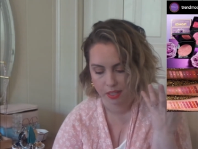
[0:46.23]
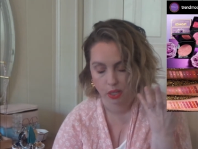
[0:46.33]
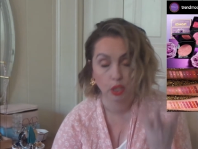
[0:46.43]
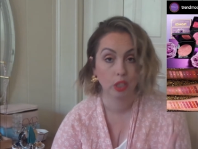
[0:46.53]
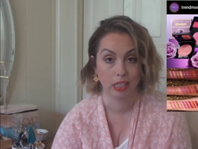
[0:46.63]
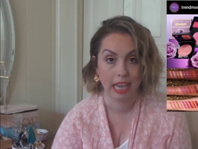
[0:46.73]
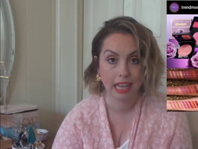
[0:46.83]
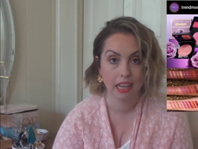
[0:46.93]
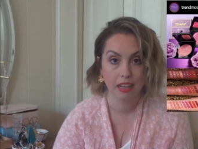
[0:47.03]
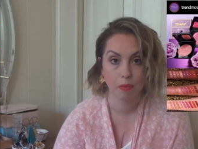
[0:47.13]
to look
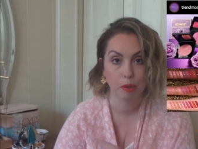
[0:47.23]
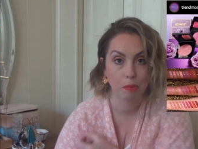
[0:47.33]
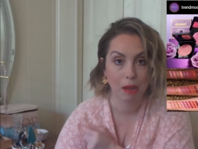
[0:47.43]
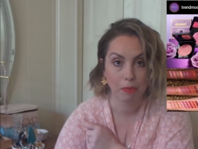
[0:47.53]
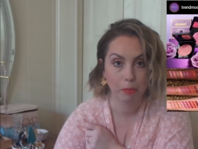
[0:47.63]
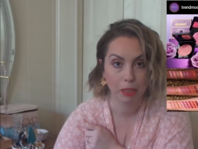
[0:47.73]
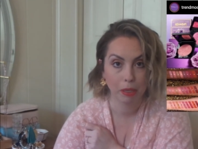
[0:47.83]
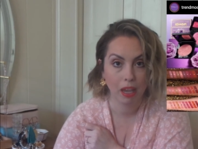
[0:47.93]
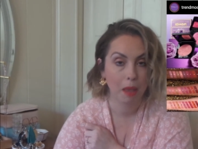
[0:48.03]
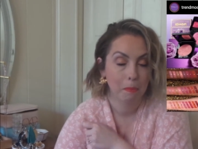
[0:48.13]
at it would
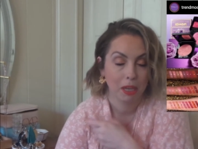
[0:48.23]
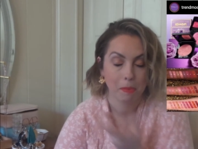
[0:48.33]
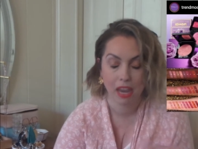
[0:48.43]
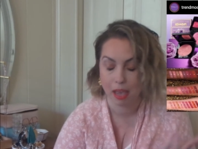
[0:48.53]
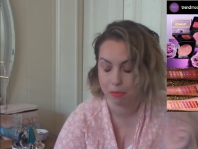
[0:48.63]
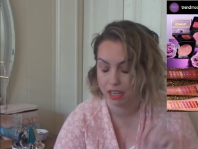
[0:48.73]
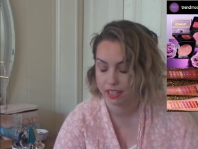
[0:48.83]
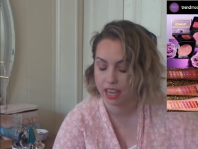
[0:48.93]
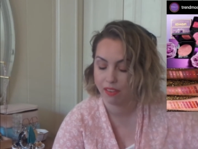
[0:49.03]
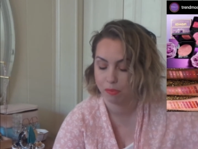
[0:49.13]
probably make me happy
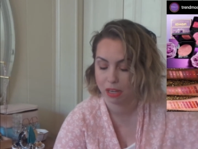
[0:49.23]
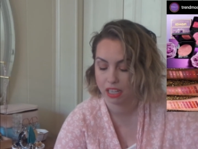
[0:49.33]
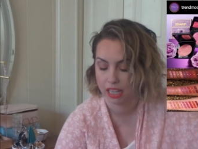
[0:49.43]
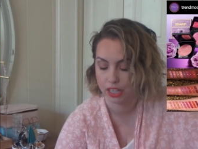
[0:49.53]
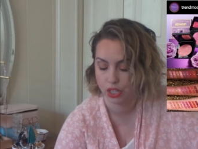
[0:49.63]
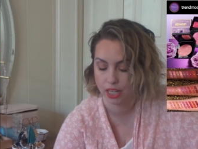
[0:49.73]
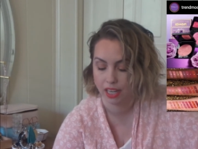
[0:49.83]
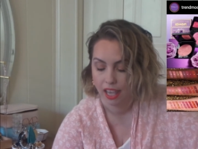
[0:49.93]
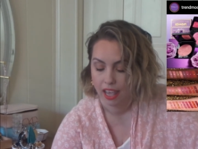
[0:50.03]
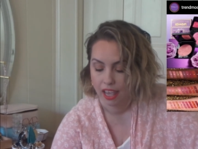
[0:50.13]
to have in my
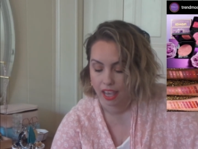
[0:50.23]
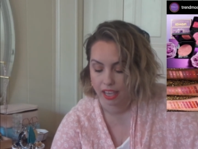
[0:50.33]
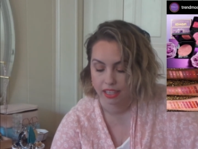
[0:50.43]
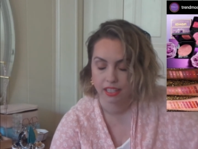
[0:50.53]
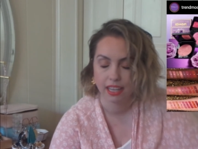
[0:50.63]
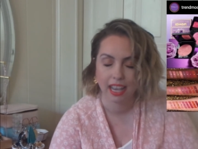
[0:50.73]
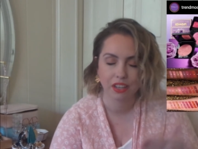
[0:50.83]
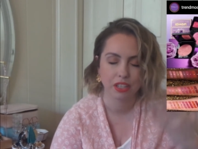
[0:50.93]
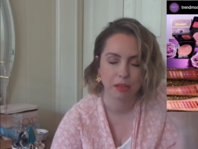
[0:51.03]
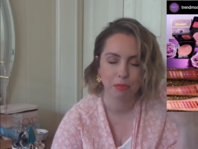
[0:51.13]
collection, and then to
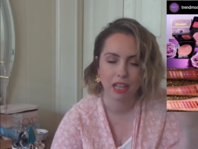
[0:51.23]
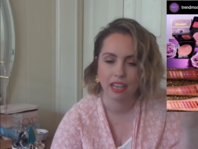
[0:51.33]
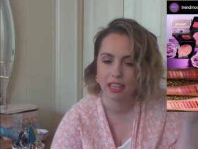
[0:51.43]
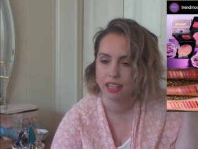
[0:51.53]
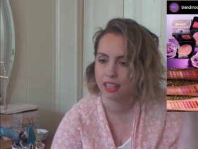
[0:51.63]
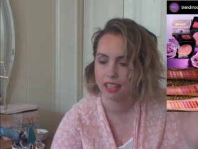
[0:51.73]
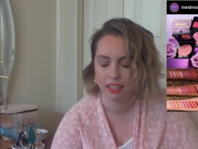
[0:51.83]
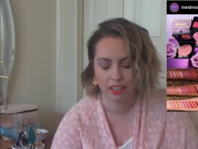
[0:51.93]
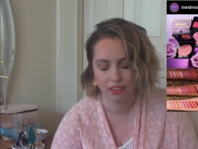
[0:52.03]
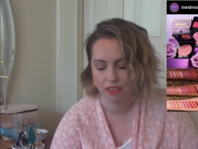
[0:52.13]
actually apply it,
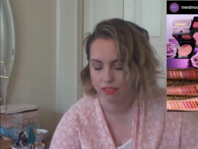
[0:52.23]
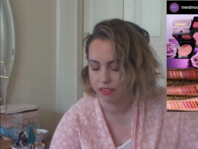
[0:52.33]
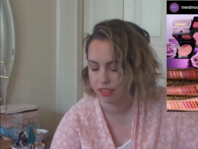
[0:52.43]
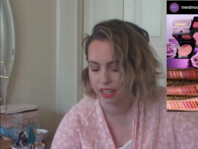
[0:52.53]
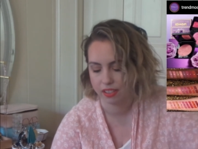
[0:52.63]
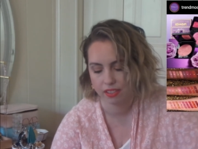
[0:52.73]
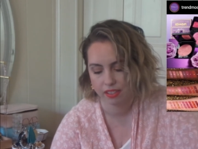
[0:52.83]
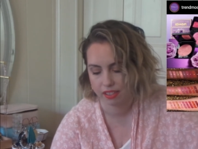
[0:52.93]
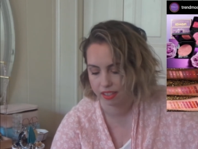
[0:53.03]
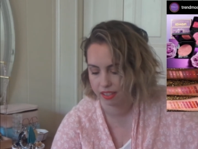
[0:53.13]
you know,
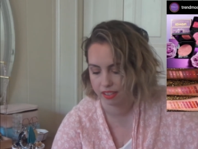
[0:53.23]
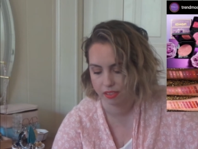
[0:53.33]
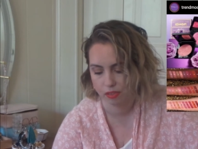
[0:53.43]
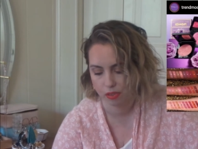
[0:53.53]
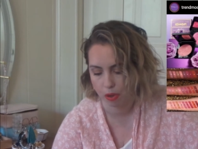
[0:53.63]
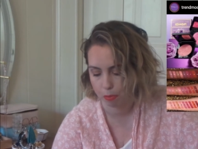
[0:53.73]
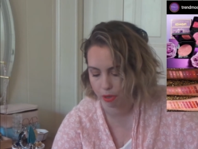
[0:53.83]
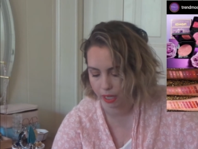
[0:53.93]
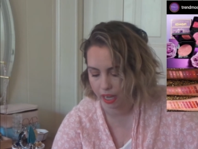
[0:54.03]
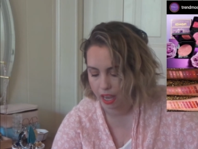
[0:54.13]
it's so
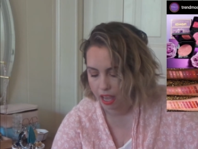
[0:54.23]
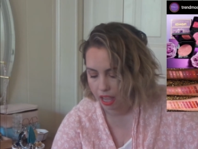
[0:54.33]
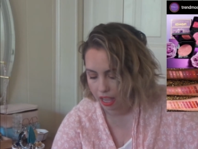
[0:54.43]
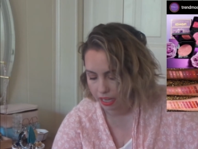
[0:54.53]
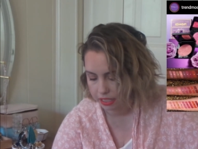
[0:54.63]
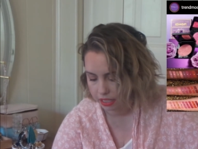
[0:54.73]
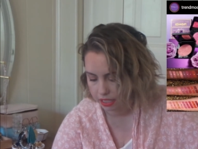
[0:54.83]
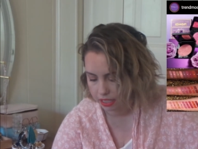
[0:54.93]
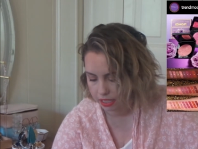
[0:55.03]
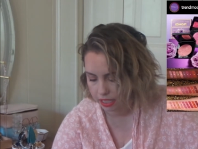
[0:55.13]
pretty. I
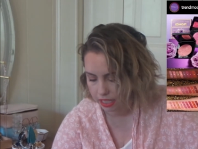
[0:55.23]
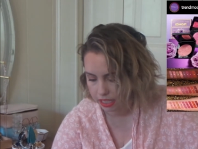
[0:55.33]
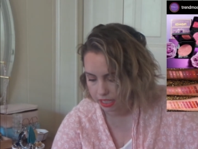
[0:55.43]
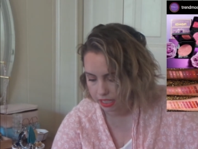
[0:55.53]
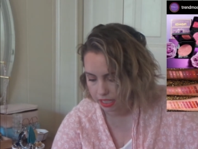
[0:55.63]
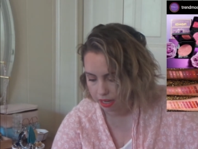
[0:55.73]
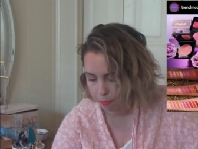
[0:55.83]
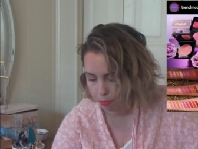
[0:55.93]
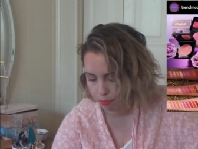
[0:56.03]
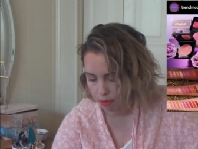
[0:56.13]
didn't see a
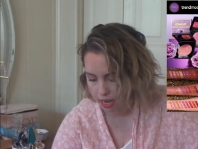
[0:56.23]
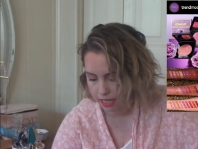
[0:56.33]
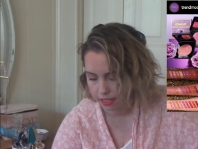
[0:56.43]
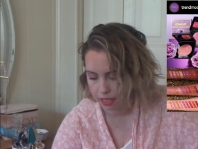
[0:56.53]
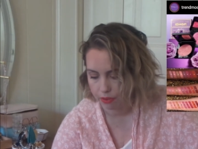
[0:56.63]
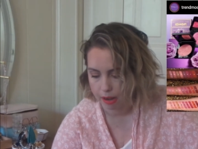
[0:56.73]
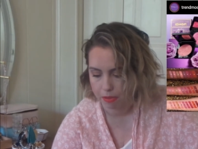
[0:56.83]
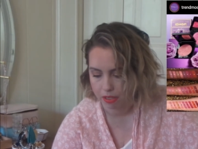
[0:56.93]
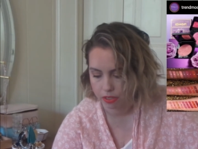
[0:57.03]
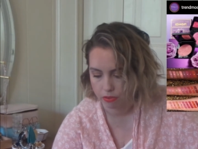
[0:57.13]
price. I grabbed
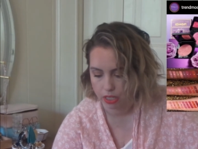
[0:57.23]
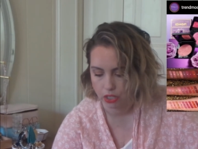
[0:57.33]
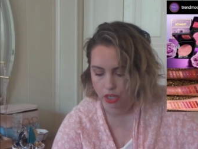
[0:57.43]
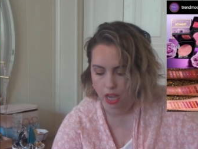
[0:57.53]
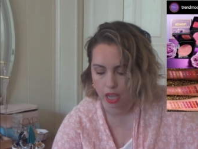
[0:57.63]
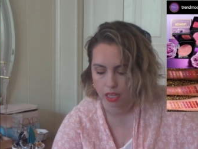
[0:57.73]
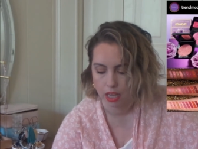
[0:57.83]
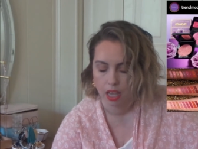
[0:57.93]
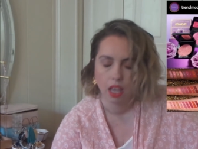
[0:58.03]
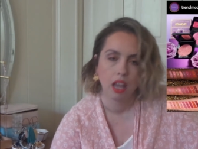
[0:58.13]
the screenshot
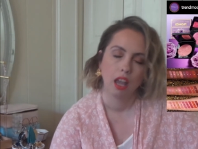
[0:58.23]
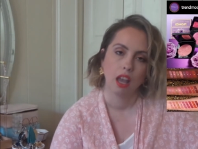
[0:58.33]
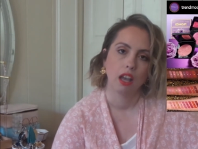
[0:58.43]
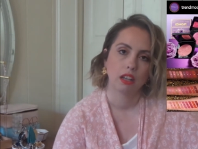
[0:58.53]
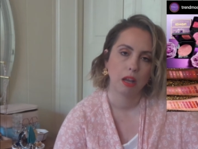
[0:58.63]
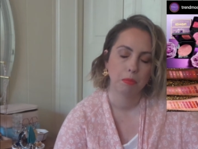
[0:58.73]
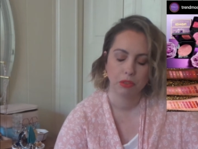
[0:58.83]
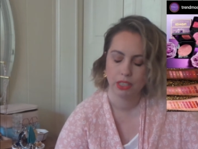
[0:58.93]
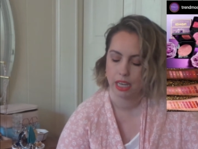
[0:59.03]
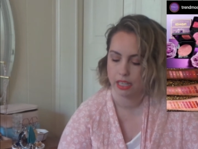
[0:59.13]
a
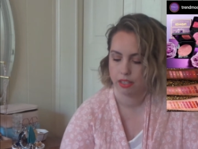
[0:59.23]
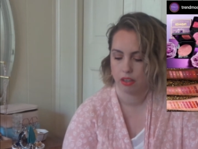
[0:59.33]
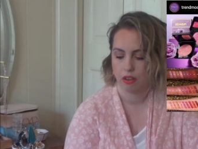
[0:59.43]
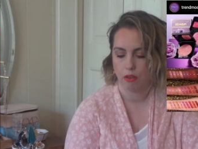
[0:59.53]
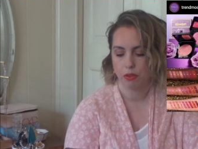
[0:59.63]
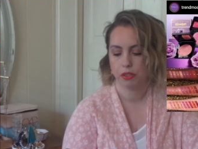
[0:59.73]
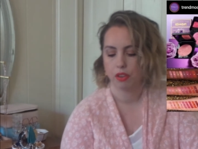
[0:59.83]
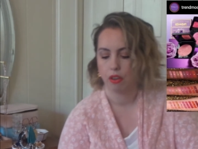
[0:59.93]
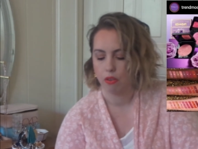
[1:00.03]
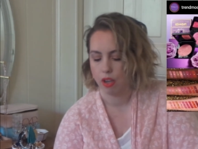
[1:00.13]
couple days ago,
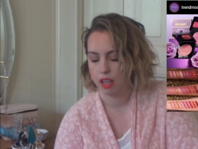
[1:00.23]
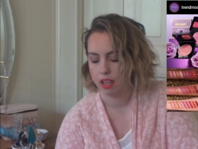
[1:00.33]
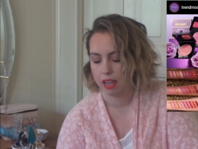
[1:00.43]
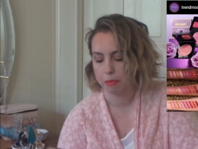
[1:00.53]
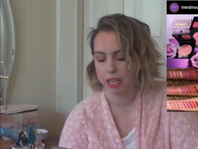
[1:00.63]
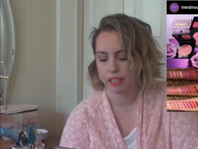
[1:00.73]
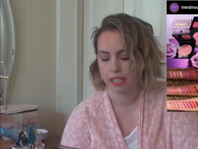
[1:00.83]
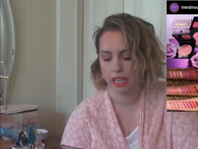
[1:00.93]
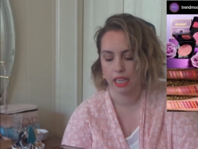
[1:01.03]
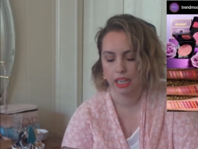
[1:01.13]
so I'm
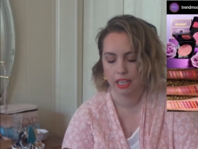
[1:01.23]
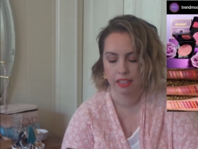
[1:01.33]
guessing